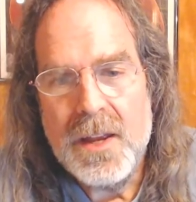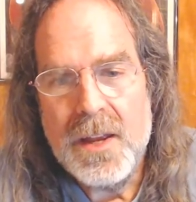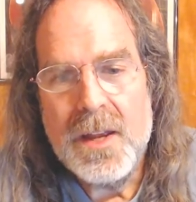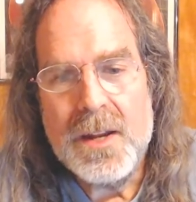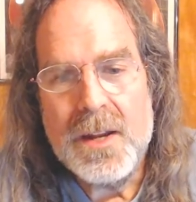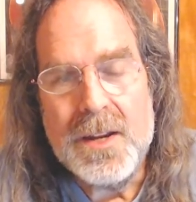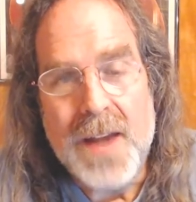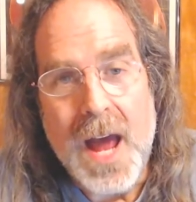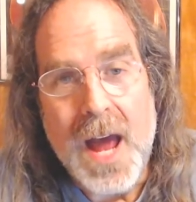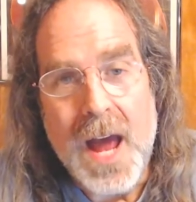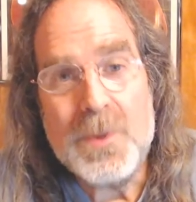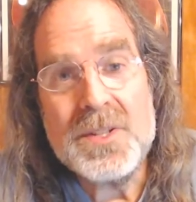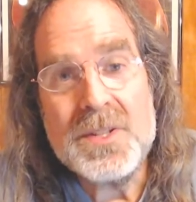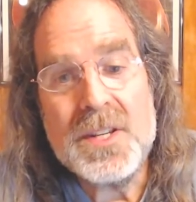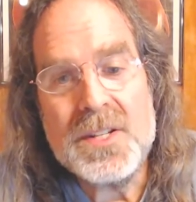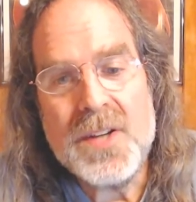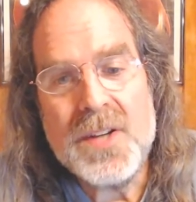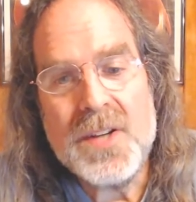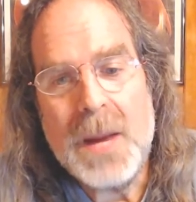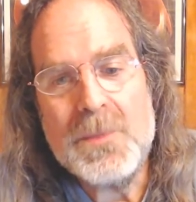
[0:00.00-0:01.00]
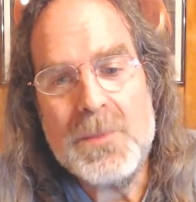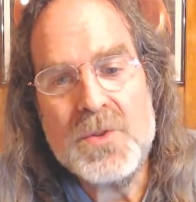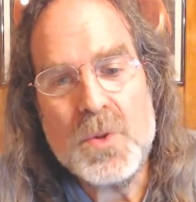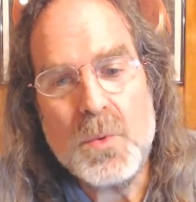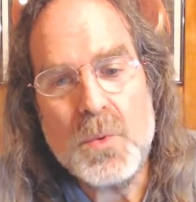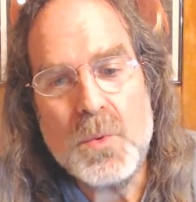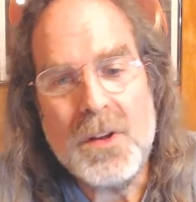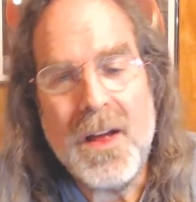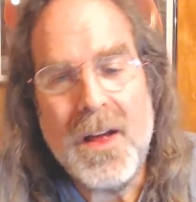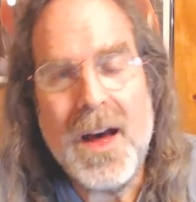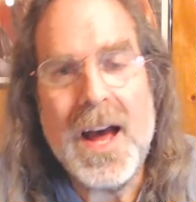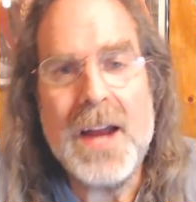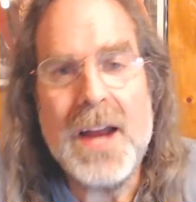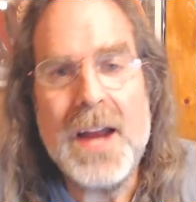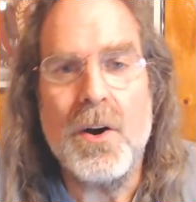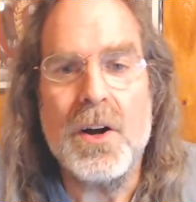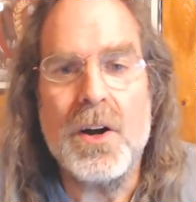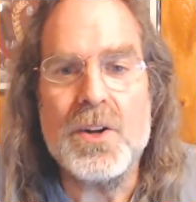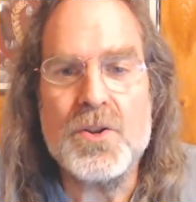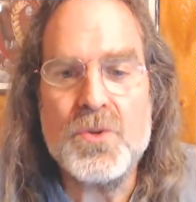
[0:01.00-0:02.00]
Now is the time to rely
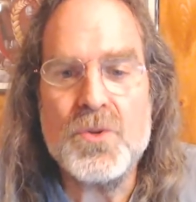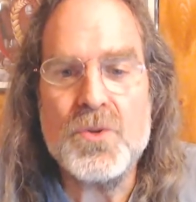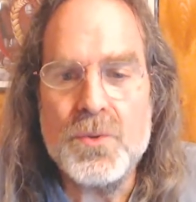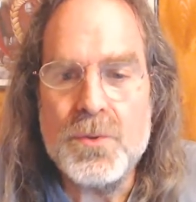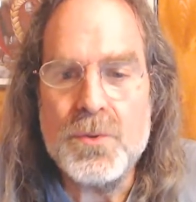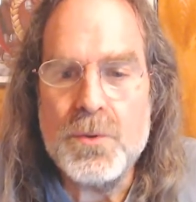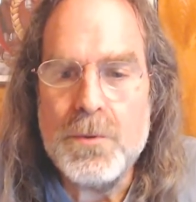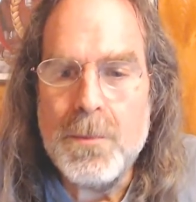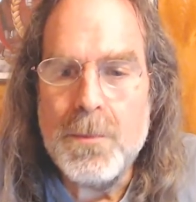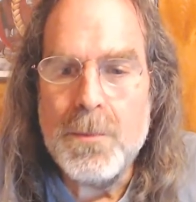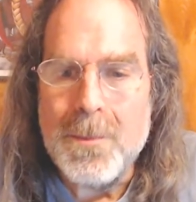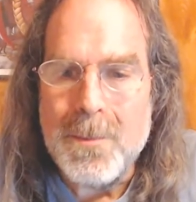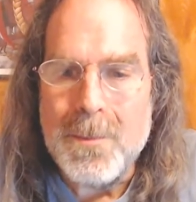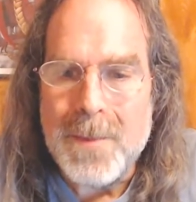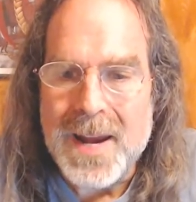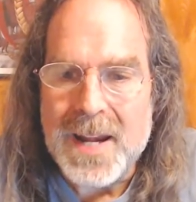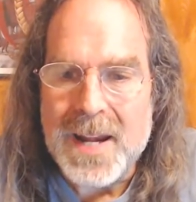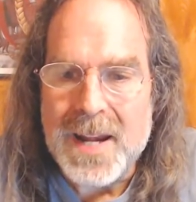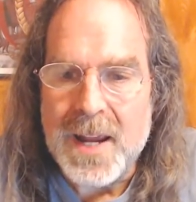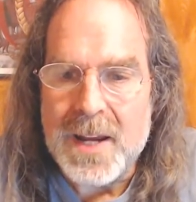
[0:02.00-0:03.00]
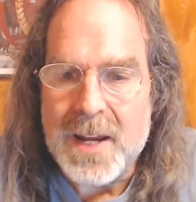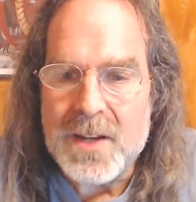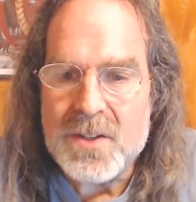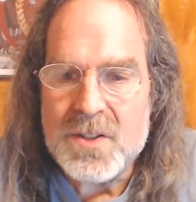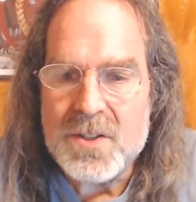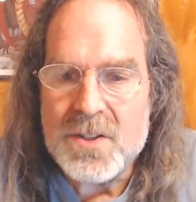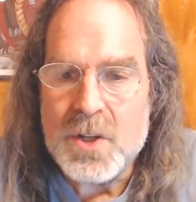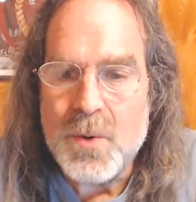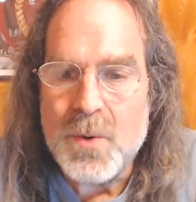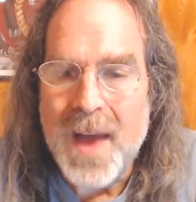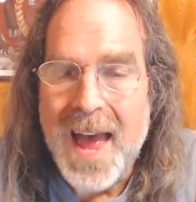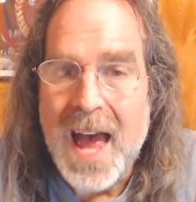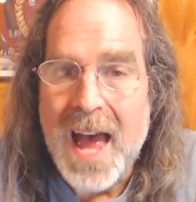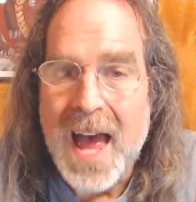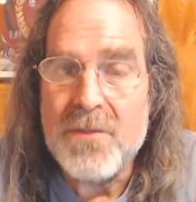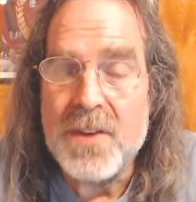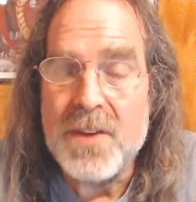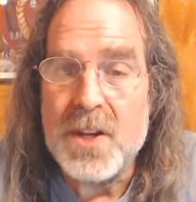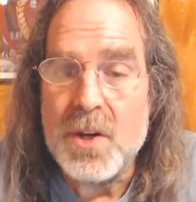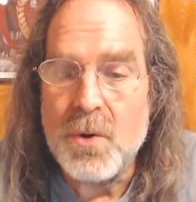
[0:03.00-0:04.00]
on true meanings you
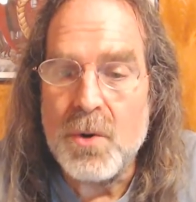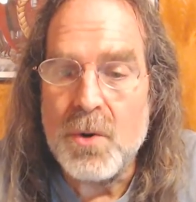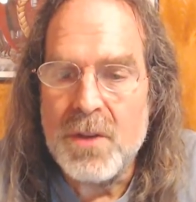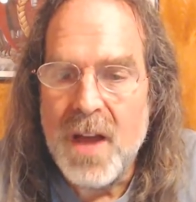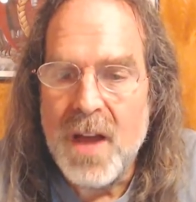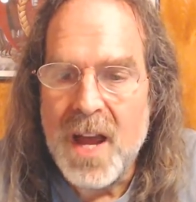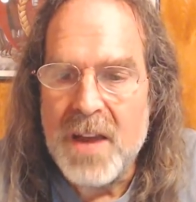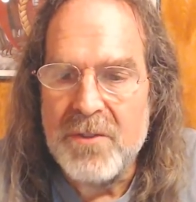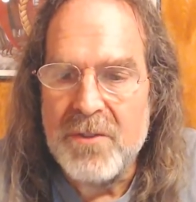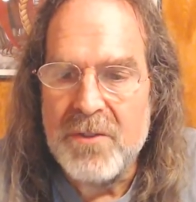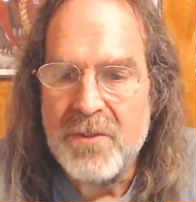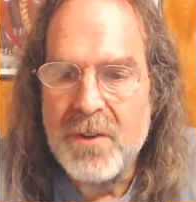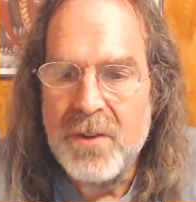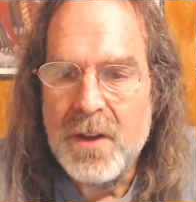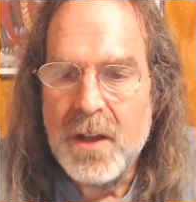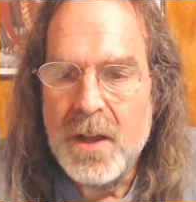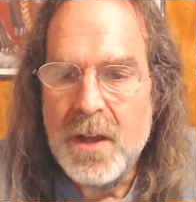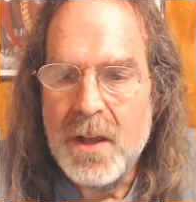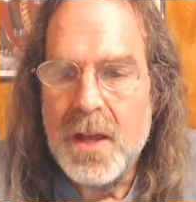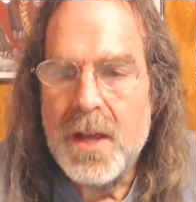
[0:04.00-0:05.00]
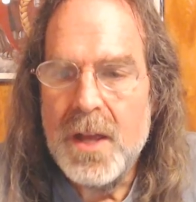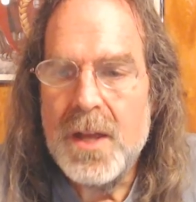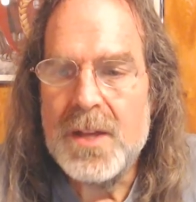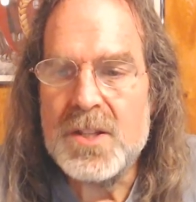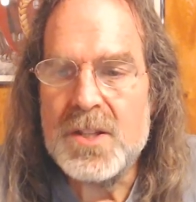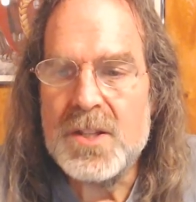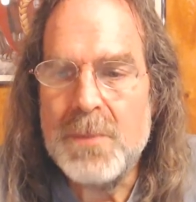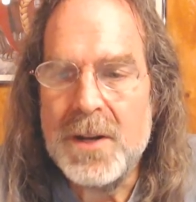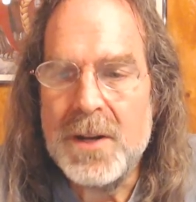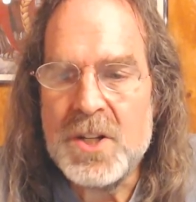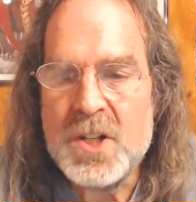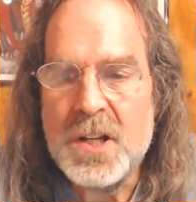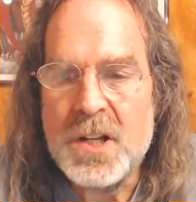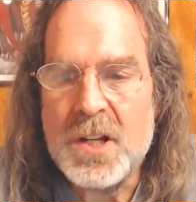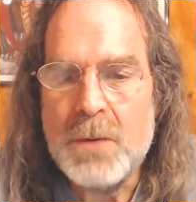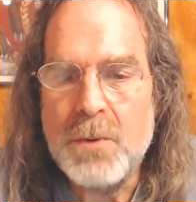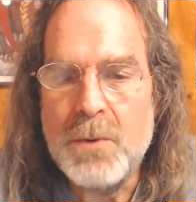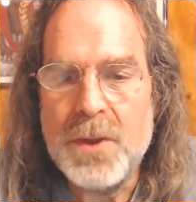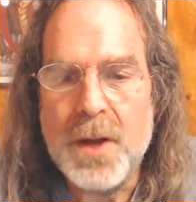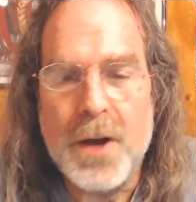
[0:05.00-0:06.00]
have in your life,
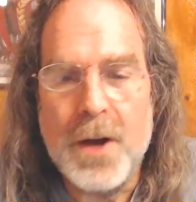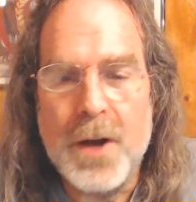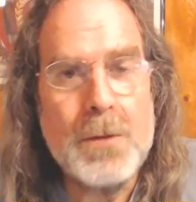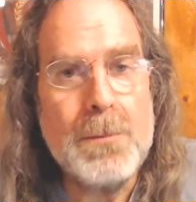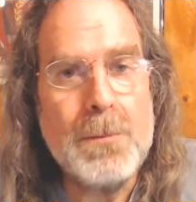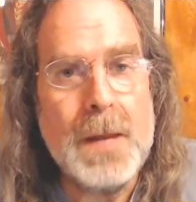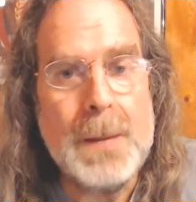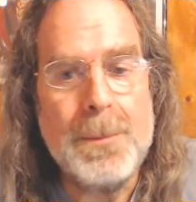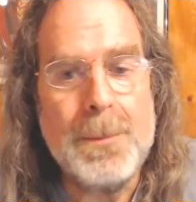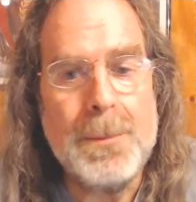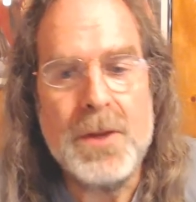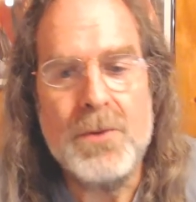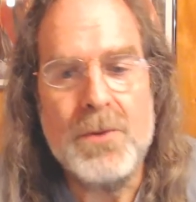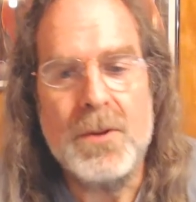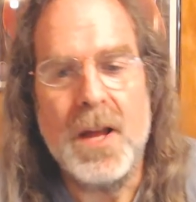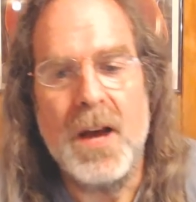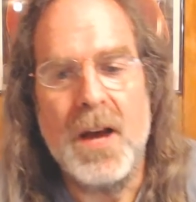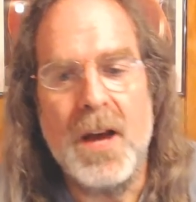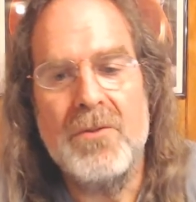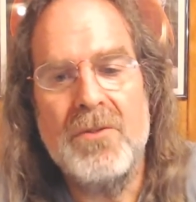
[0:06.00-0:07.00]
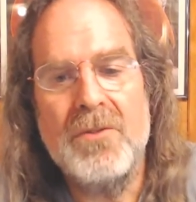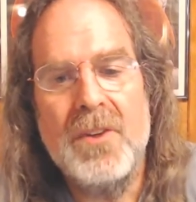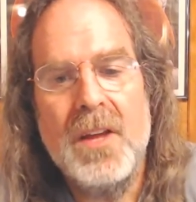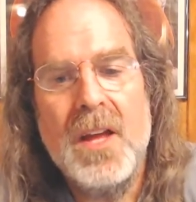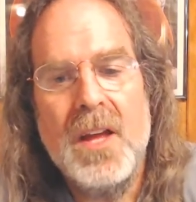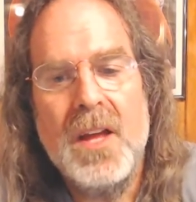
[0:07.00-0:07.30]
especially with other people you love.